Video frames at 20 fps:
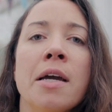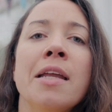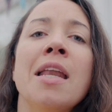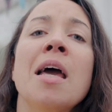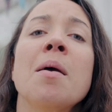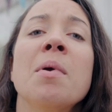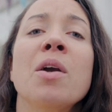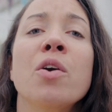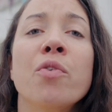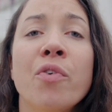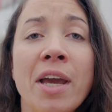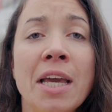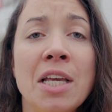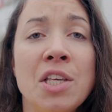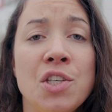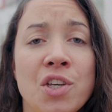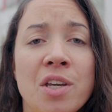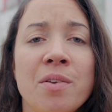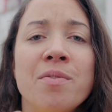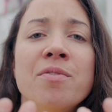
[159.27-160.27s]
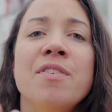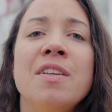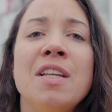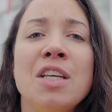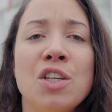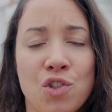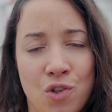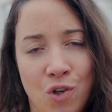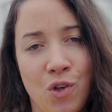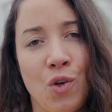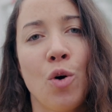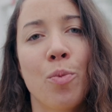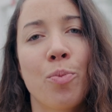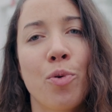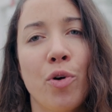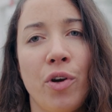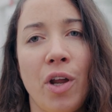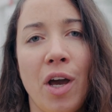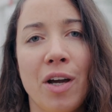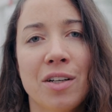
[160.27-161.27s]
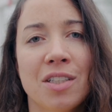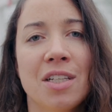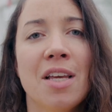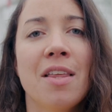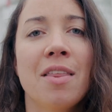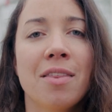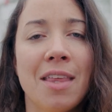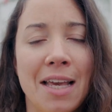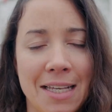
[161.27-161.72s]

dynamic range and finish to your product.